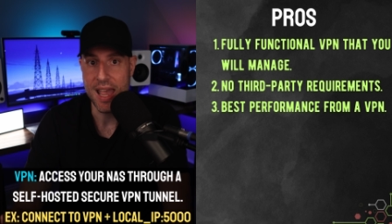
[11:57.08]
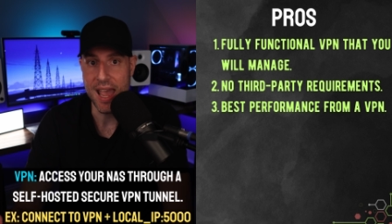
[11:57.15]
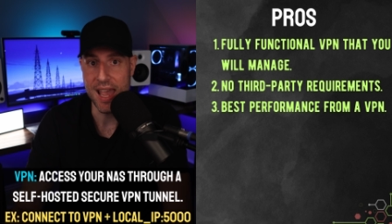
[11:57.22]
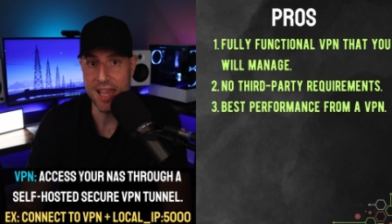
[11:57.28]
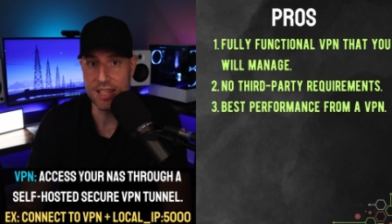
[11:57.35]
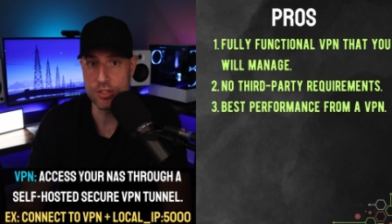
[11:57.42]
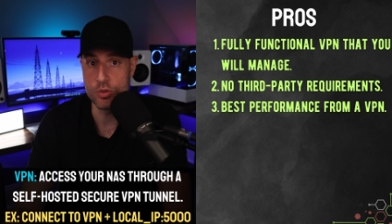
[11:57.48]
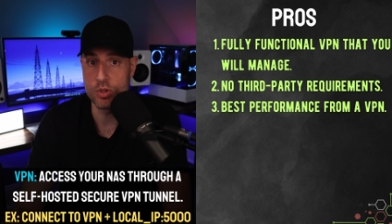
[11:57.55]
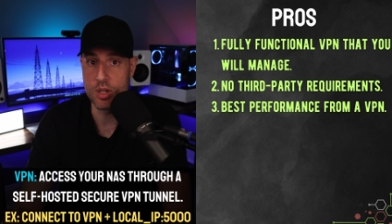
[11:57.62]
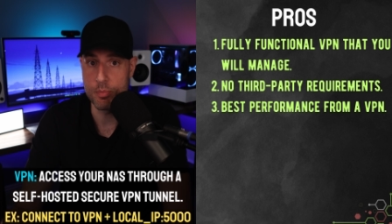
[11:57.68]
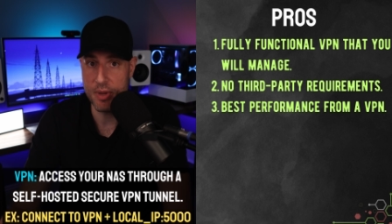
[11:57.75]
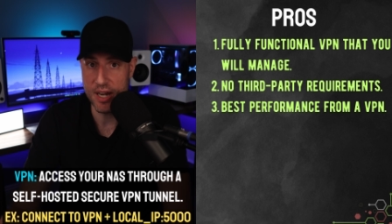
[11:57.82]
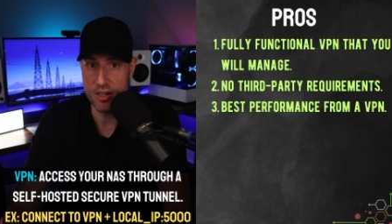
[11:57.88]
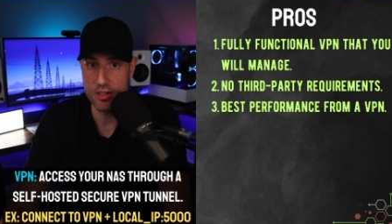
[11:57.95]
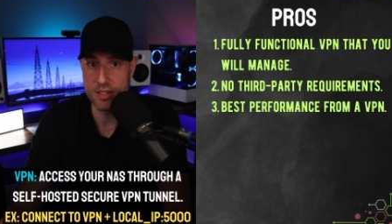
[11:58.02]
and you
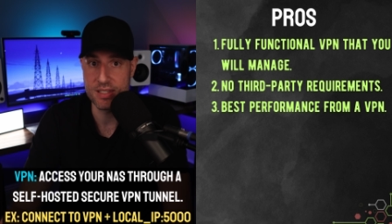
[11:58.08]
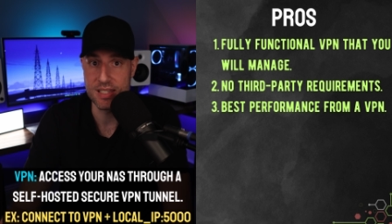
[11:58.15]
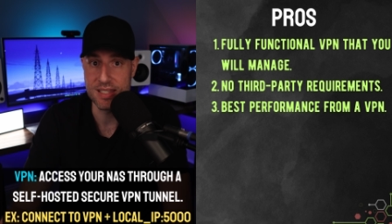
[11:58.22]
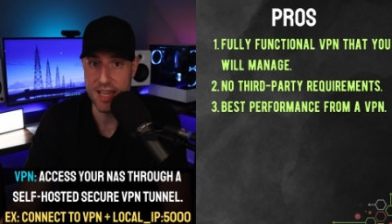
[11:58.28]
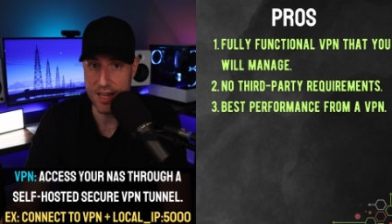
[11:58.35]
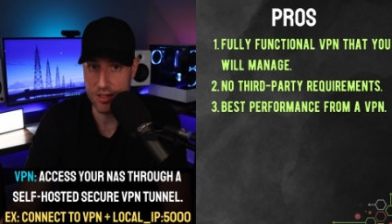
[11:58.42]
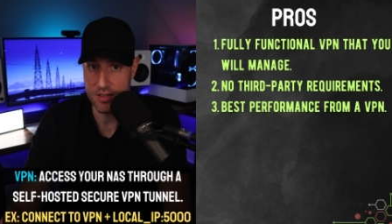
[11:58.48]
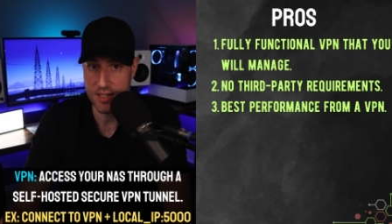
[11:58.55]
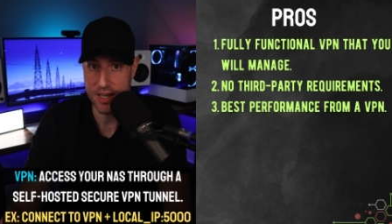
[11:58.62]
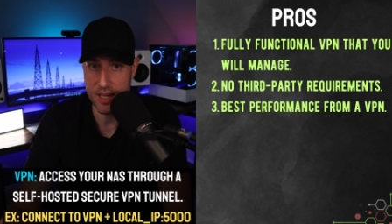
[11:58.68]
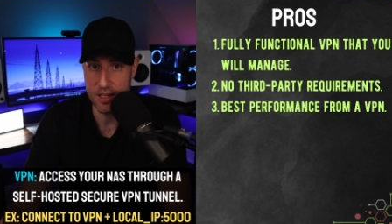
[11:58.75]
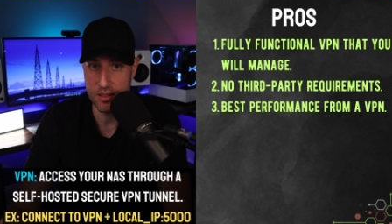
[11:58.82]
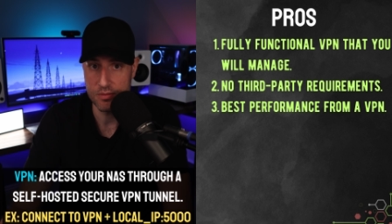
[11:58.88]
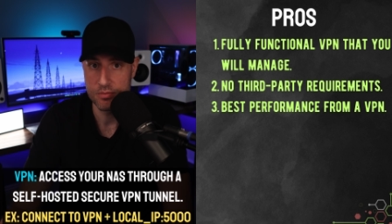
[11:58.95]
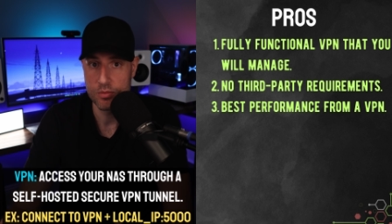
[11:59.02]
compare it to
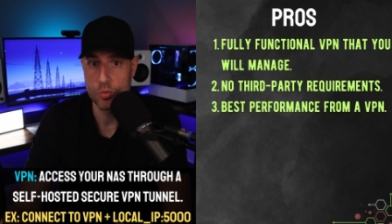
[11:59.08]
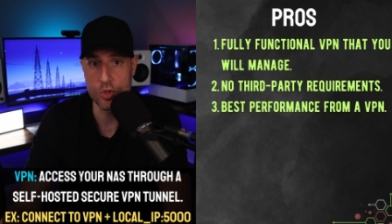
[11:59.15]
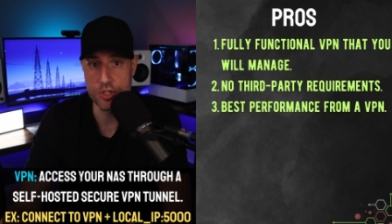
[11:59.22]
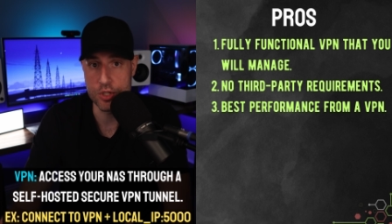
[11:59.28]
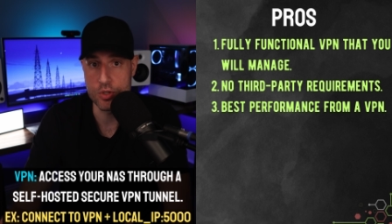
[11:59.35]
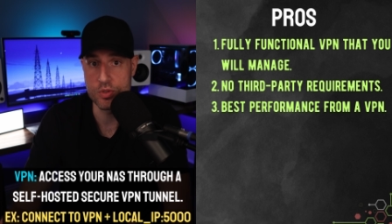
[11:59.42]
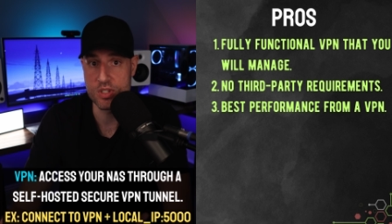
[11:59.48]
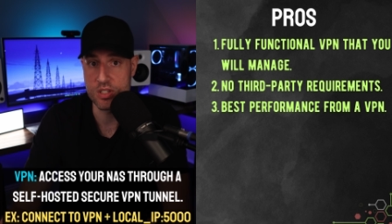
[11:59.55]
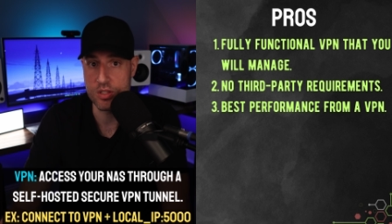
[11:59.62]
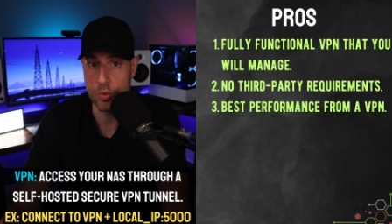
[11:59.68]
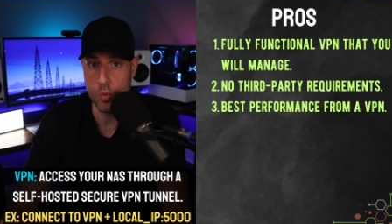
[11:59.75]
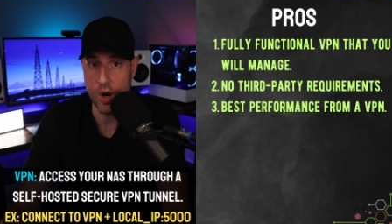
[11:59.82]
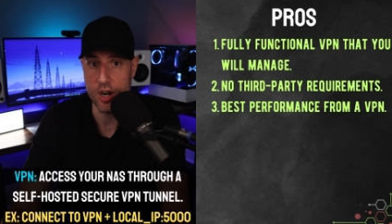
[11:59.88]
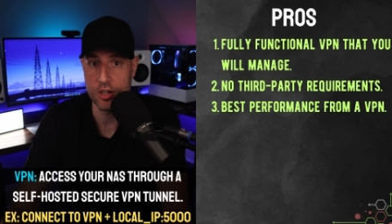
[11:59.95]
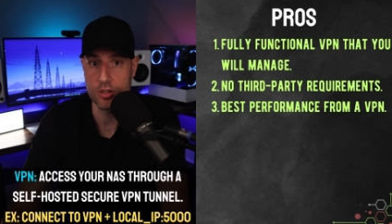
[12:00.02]
Tailscale, which uses
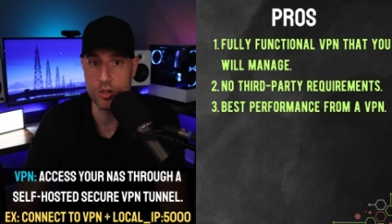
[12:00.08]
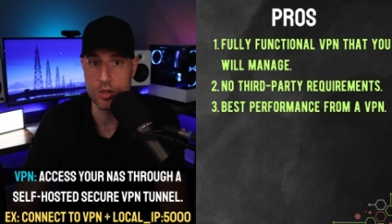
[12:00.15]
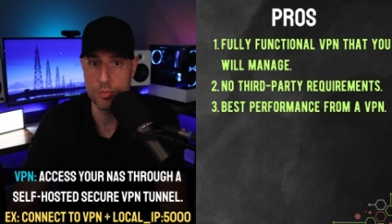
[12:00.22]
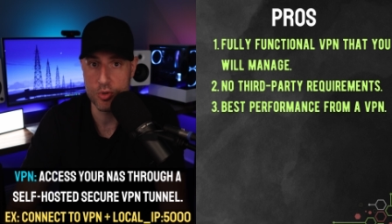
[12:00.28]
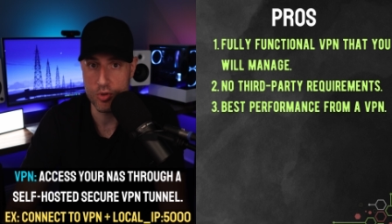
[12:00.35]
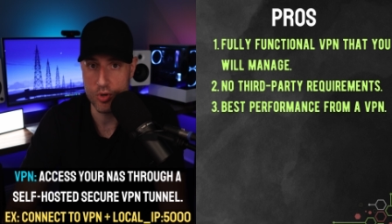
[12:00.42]
the WireGuard